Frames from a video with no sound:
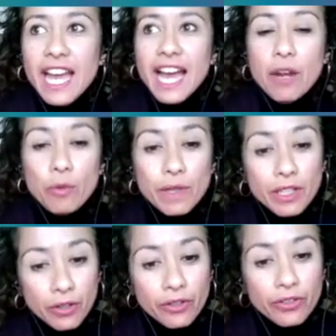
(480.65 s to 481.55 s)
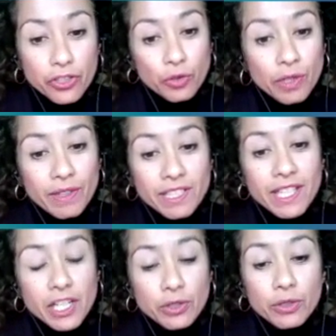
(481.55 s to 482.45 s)
And we got on the 2-week
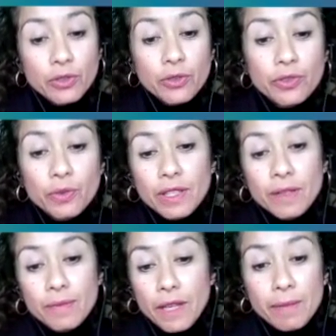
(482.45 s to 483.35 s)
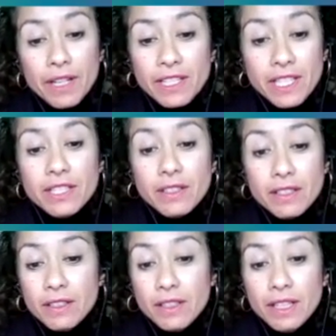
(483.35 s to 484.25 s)
residential course with about a
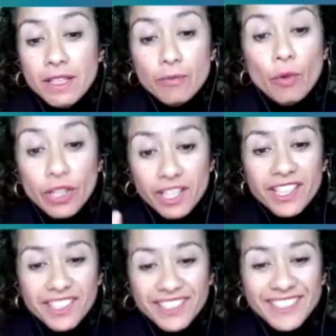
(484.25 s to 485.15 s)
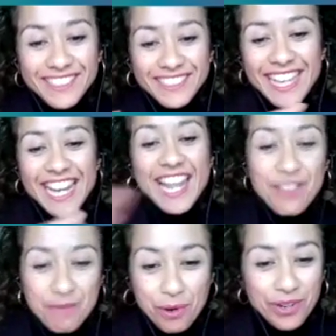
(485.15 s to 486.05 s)
dozen, one girl,
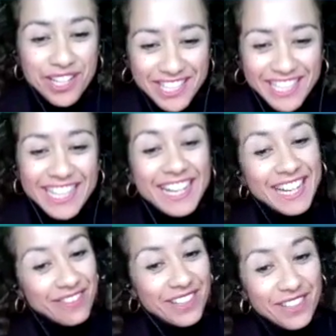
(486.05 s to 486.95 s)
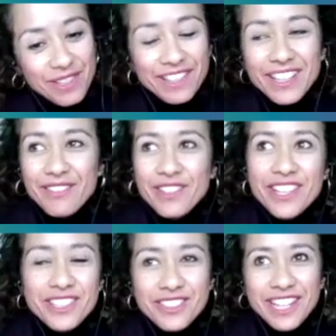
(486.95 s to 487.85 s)
11 boys. I mean, one of
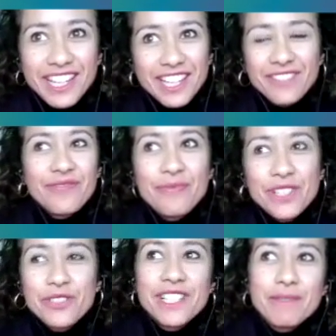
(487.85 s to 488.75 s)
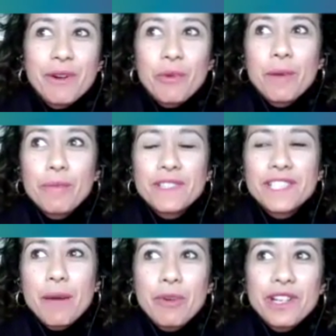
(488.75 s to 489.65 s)
those great kind of mysteries about why
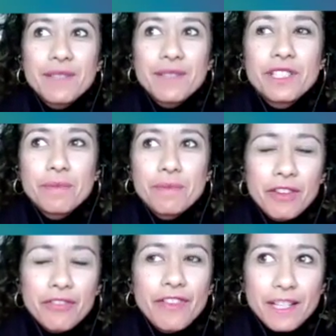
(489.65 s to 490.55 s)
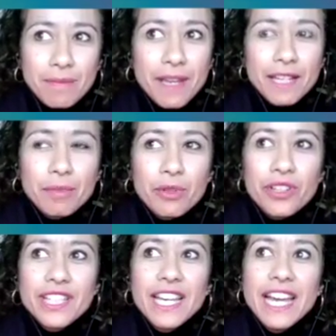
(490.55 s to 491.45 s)
stammering seems to affect mainly
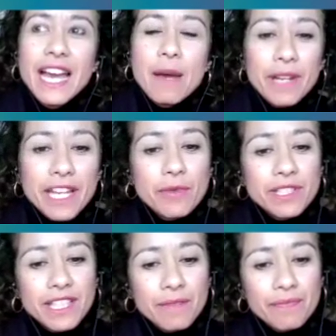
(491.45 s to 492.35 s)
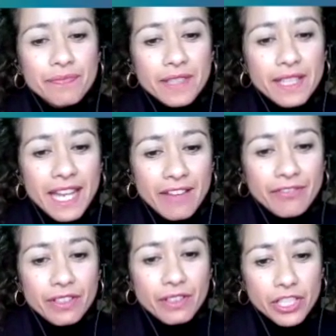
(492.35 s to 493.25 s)
boys. But he was
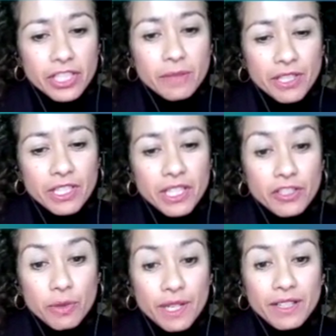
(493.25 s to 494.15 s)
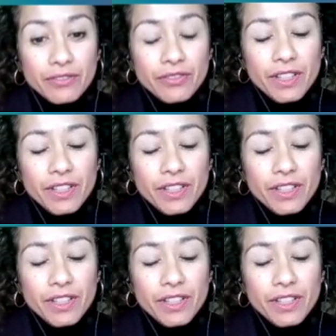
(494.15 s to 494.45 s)
11, just about to turn 12.